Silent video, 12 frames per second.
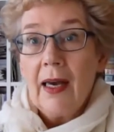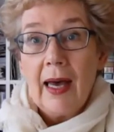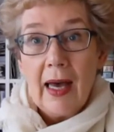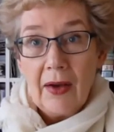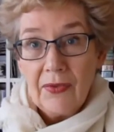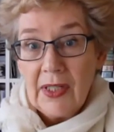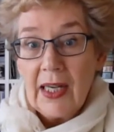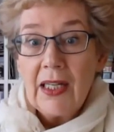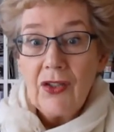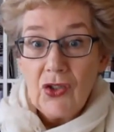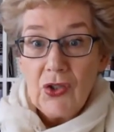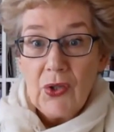after
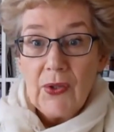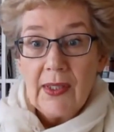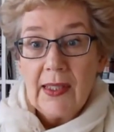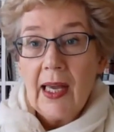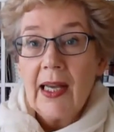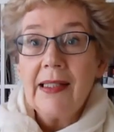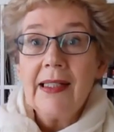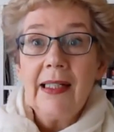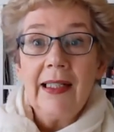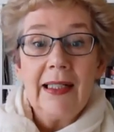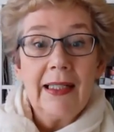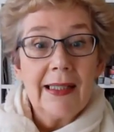each use until
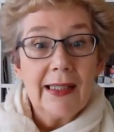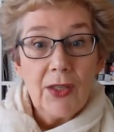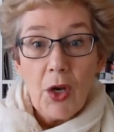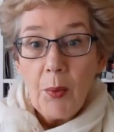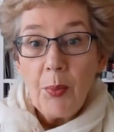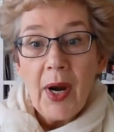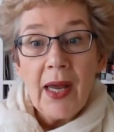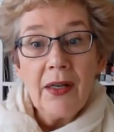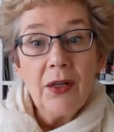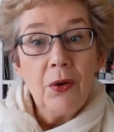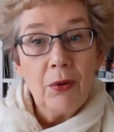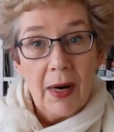it is so brown
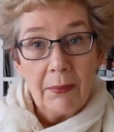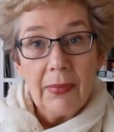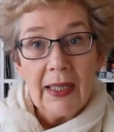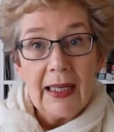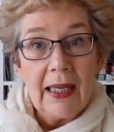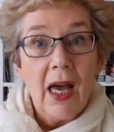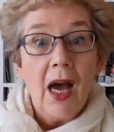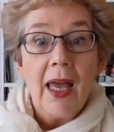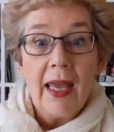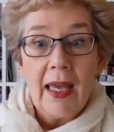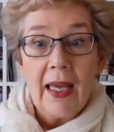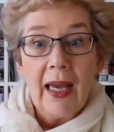and crumbly
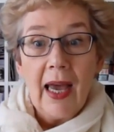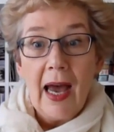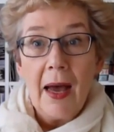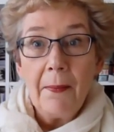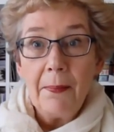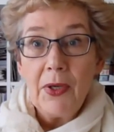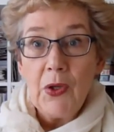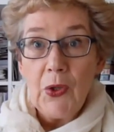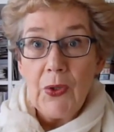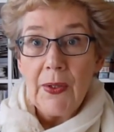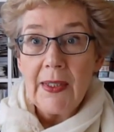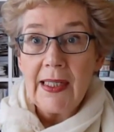it can't be
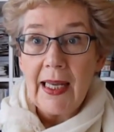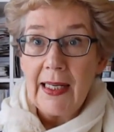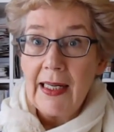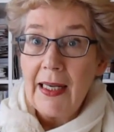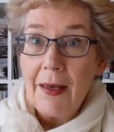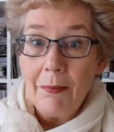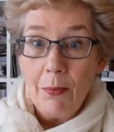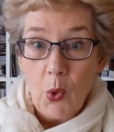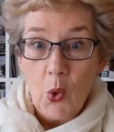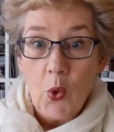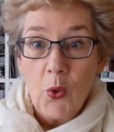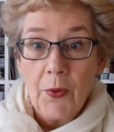used
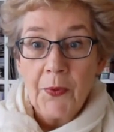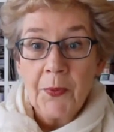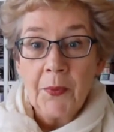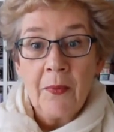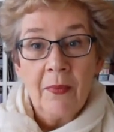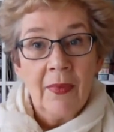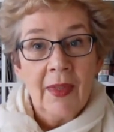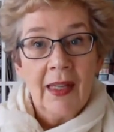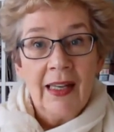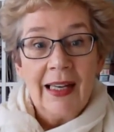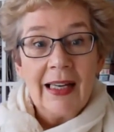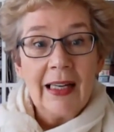anymore.
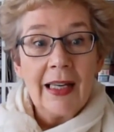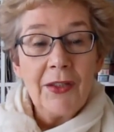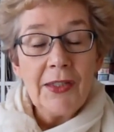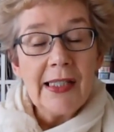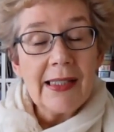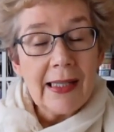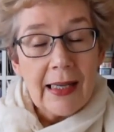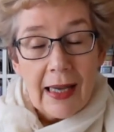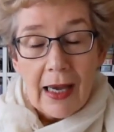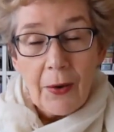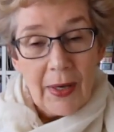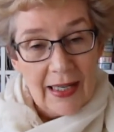Can you see
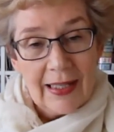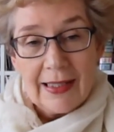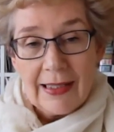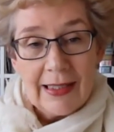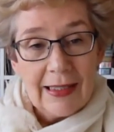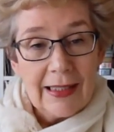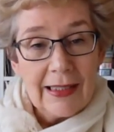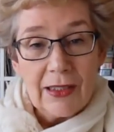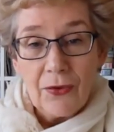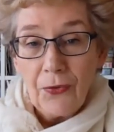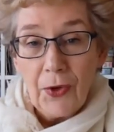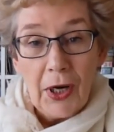how easy it is
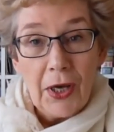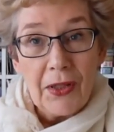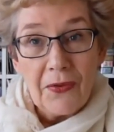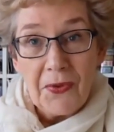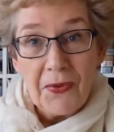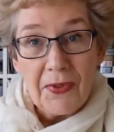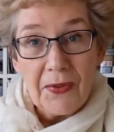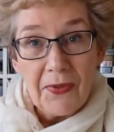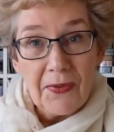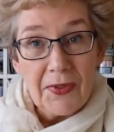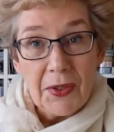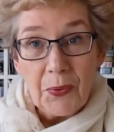to follow the 50
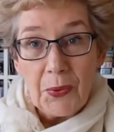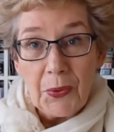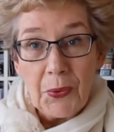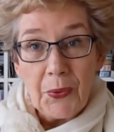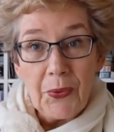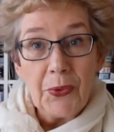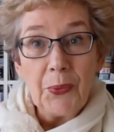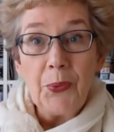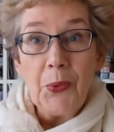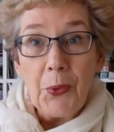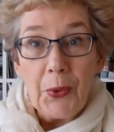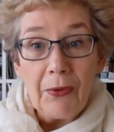50 rule, the
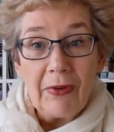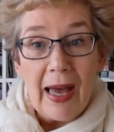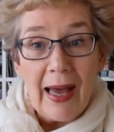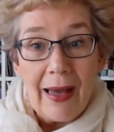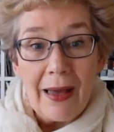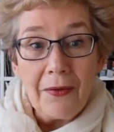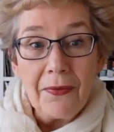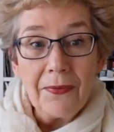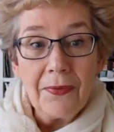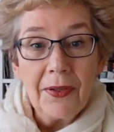rule of half?